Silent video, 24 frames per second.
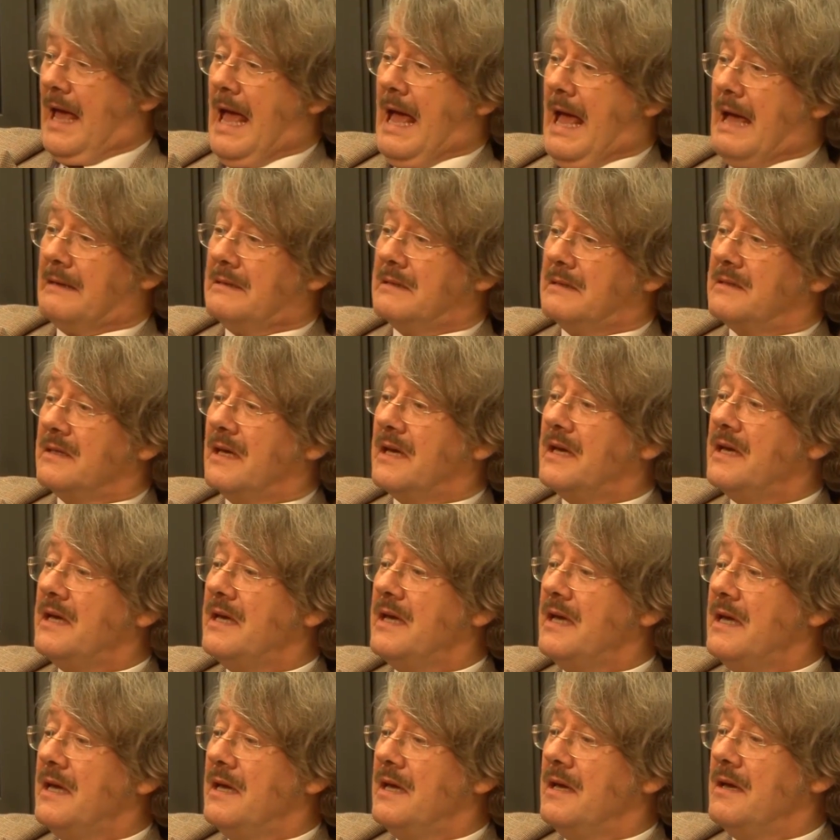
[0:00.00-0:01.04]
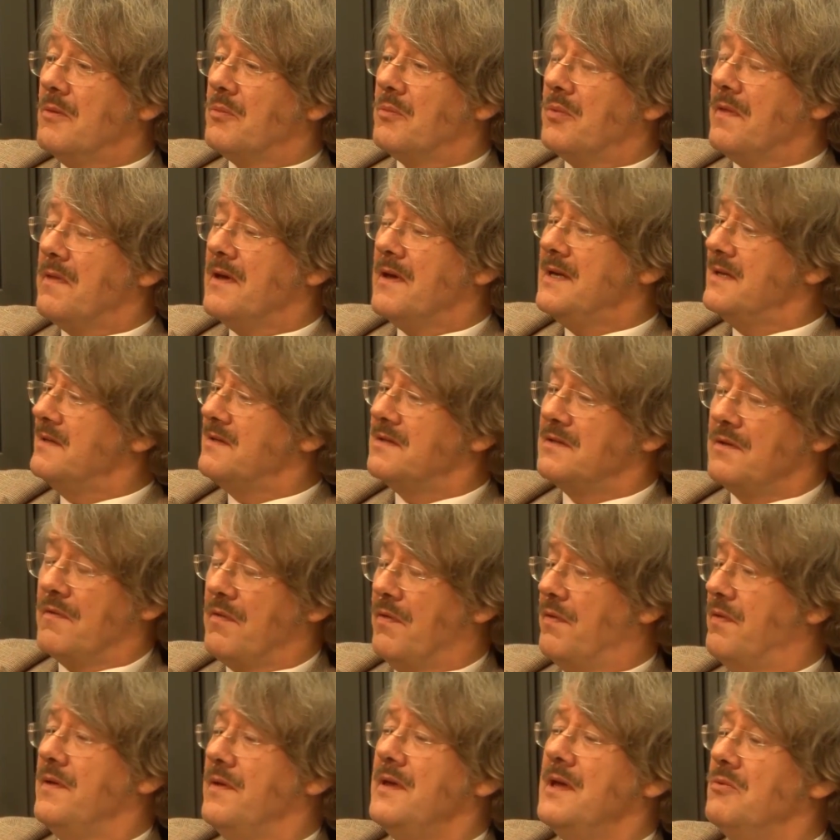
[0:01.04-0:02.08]
and he, with his
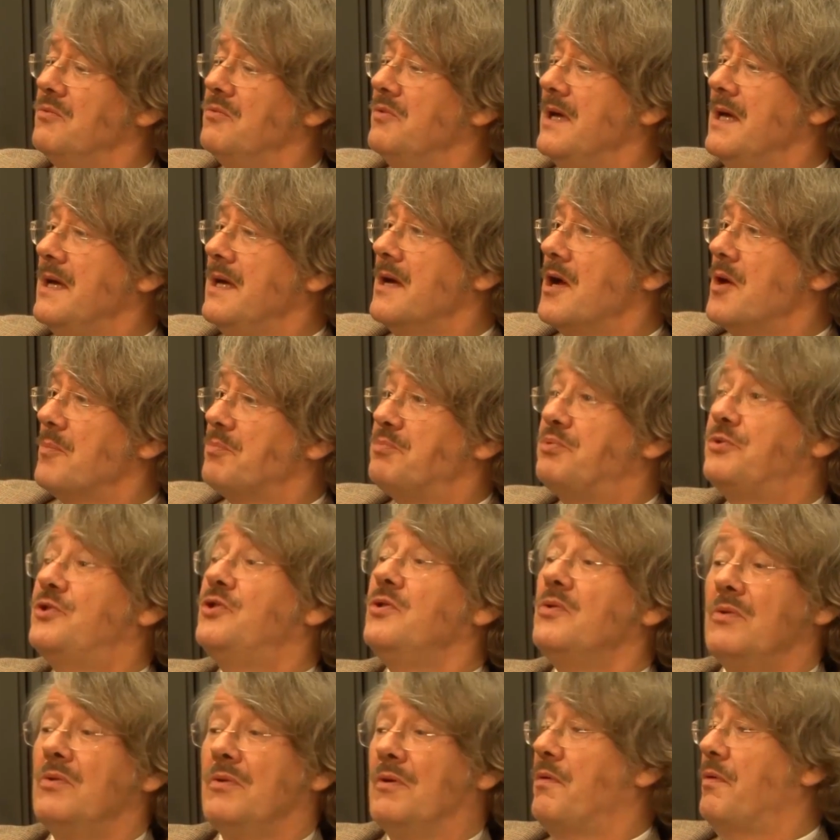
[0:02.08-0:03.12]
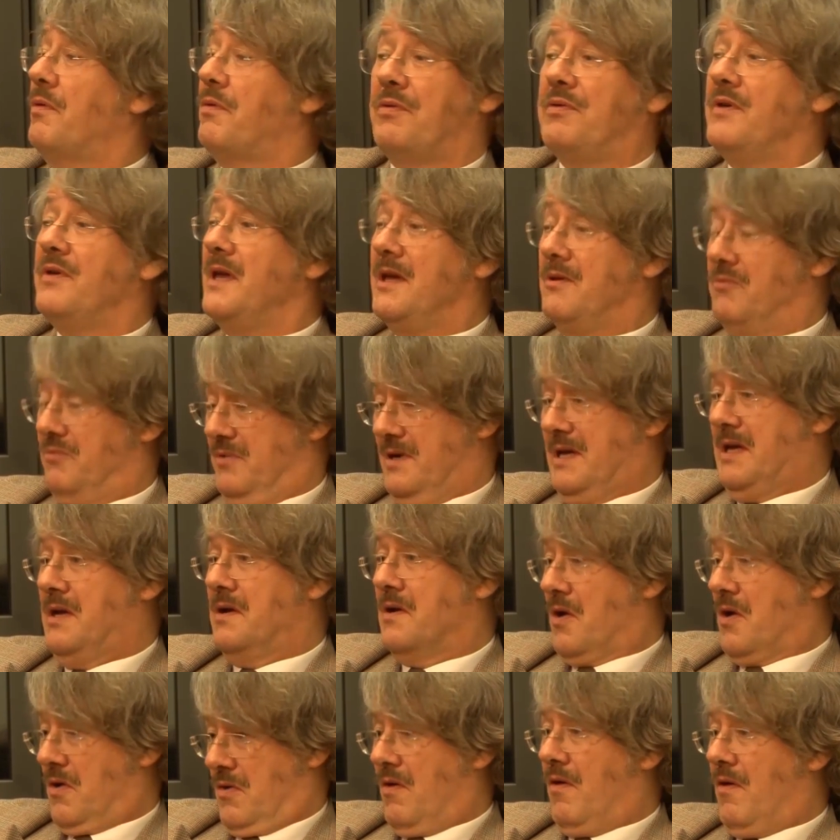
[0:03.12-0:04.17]
theory, pure theory
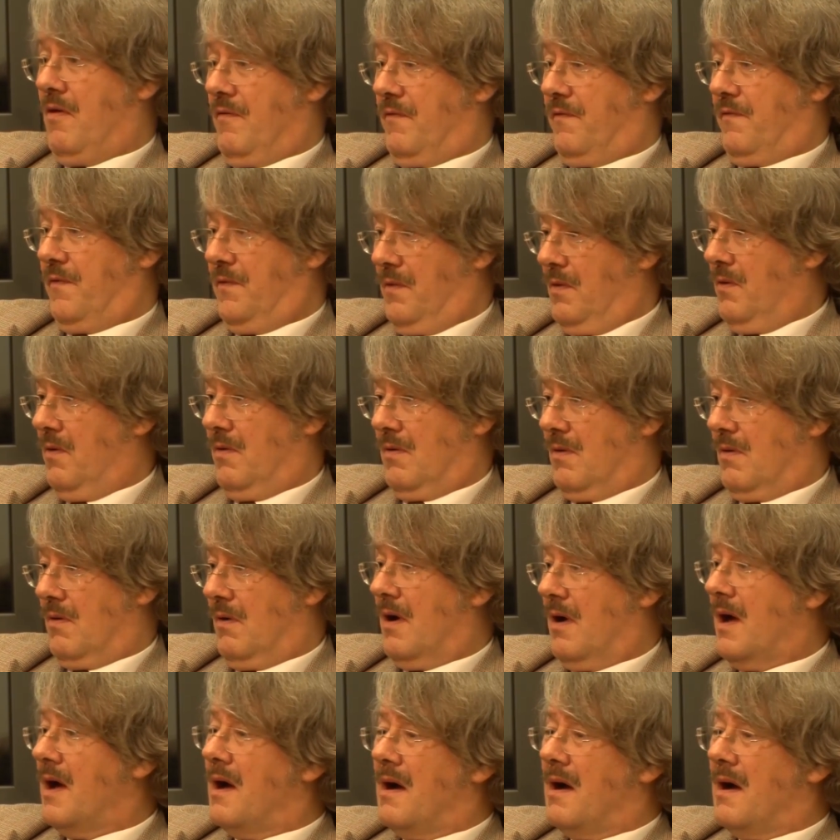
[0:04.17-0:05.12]
of law,